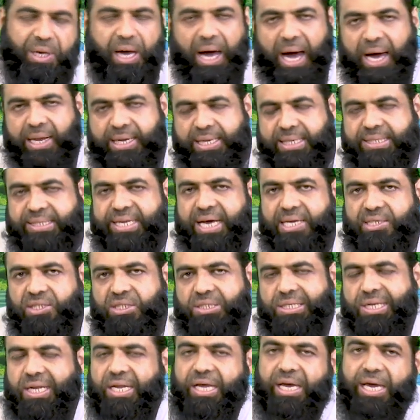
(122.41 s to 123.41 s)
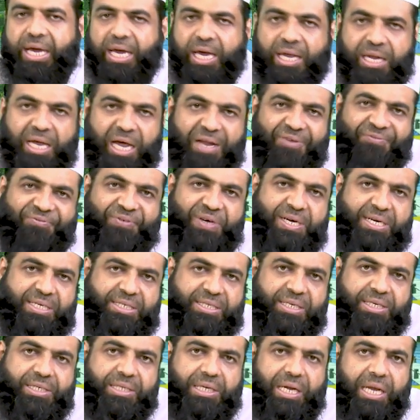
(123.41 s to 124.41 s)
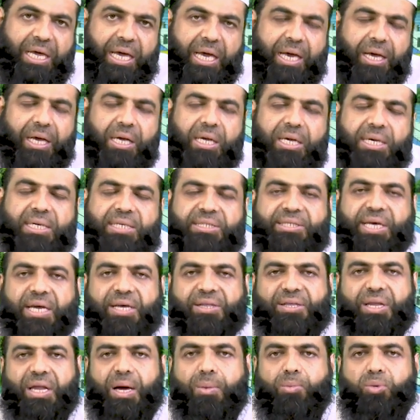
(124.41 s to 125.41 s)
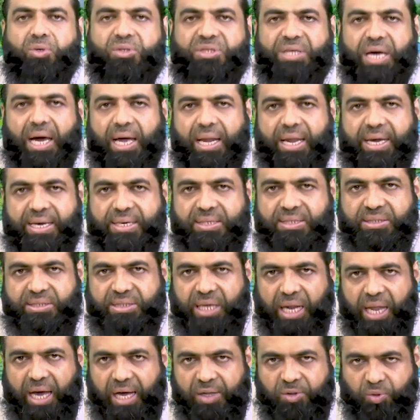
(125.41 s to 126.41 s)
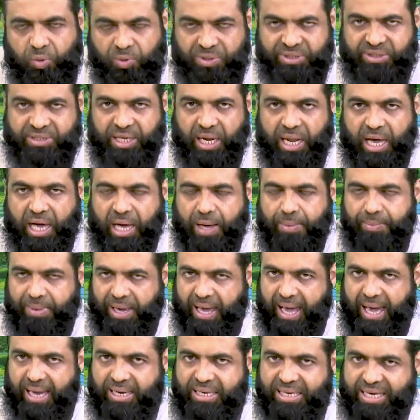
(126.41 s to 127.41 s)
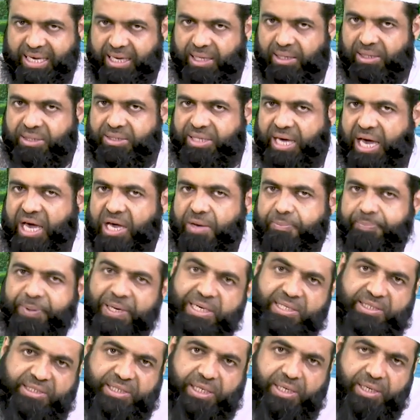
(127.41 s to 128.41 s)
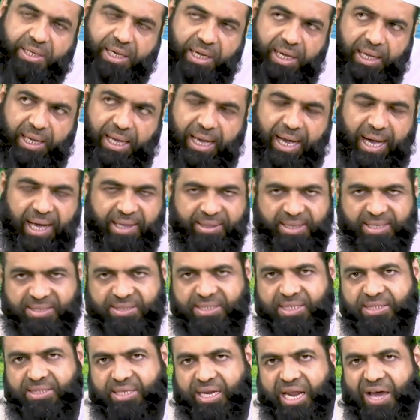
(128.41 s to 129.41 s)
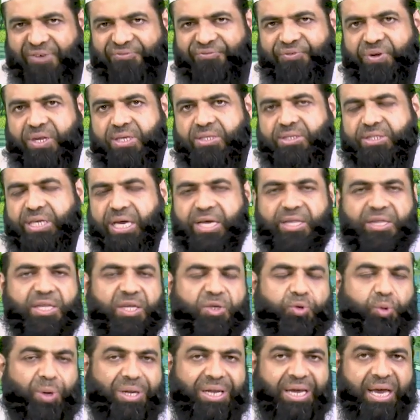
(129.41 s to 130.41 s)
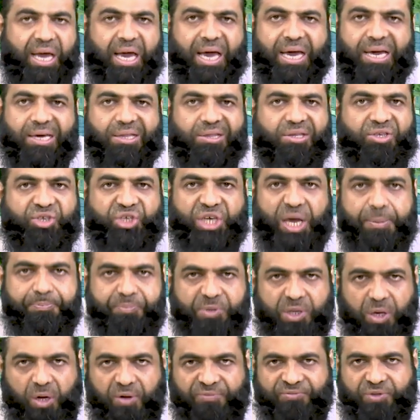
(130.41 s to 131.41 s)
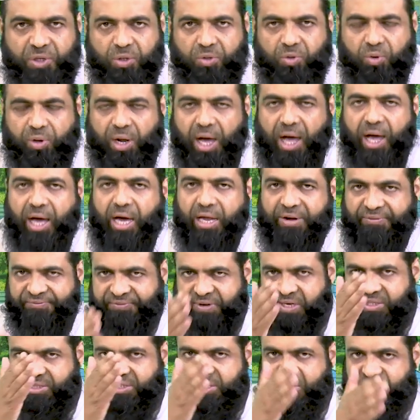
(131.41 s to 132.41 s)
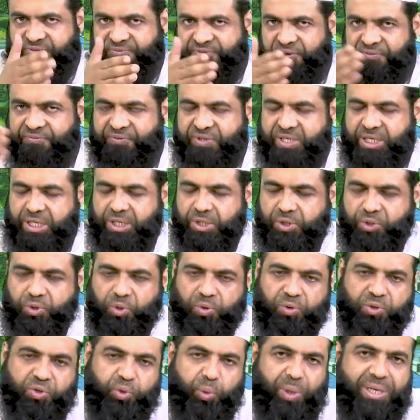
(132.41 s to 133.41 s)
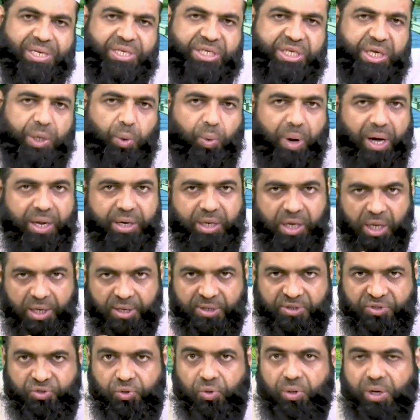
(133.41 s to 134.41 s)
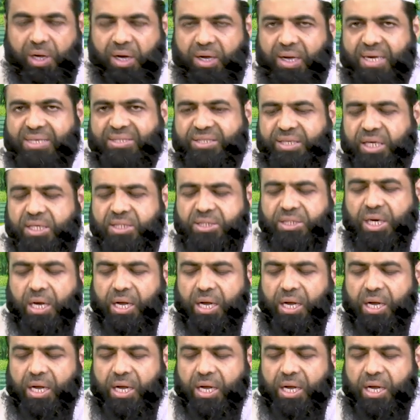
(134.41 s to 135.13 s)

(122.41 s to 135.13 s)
Unintentionally, inadvertently, Sayyidina Musa alayhi salatu wasalam had killed a person, and this is referenced in the 28th chapter of the Quran, verses 15 to 21, Surah Qasas,